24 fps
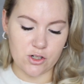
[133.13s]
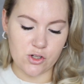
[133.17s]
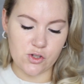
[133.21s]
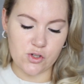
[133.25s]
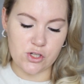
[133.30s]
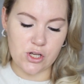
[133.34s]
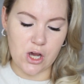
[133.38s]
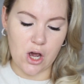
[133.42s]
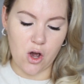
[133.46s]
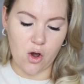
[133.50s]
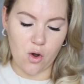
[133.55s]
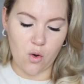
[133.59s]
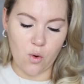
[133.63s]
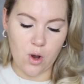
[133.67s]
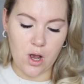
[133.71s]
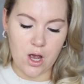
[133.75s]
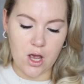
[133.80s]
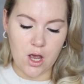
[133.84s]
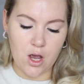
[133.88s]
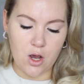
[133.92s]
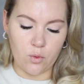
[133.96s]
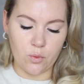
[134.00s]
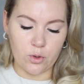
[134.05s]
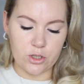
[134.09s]
So
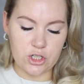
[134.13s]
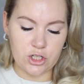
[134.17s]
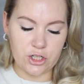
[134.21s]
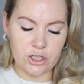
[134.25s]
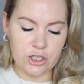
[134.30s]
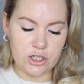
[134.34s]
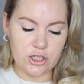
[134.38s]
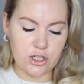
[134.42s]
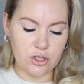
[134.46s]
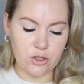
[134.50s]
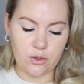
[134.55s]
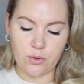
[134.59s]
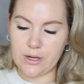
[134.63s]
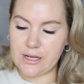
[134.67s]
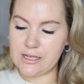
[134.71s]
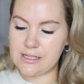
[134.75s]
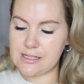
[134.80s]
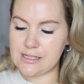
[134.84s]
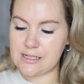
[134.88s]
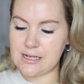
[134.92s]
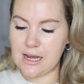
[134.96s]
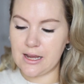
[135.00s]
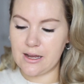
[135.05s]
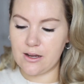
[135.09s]
what you're gonna do
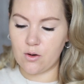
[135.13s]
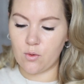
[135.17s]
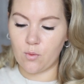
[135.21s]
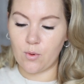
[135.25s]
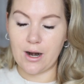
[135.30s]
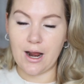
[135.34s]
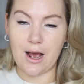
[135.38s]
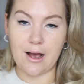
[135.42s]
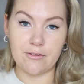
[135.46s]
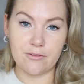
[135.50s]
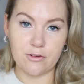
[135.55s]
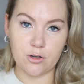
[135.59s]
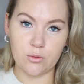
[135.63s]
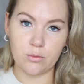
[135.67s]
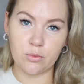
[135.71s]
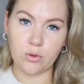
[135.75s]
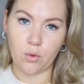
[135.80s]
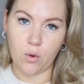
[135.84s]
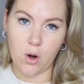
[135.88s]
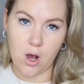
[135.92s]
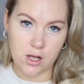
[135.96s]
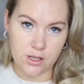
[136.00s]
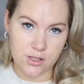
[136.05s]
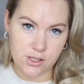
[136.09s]
is take whatever
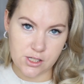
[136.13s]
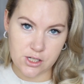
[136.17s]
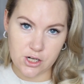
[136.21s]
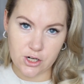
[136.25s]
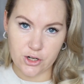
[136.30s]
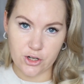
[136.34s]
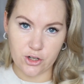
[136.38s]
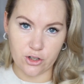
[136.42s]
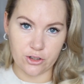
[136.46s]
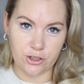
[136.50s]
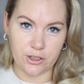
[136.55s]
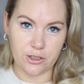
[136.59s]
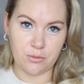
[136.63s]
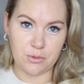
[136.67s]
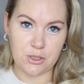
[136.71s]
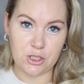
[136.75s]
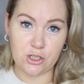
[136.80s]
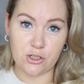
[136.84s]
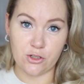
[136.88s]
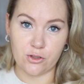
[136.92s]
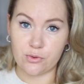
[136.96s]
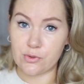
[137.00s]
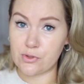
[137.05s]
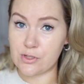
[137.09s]
bronzer you're gonna be
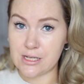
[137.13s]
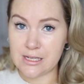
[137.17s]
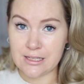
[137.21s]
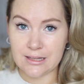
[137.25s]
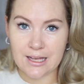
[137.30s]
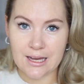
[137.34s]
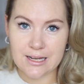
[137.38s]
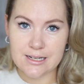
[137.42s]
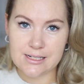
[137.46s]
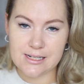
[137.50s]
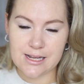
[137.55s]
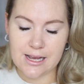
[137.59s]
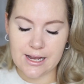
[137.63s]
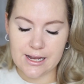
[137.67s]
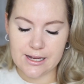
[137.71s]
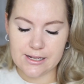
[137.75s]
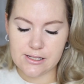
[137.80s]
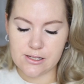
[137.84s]
using that day.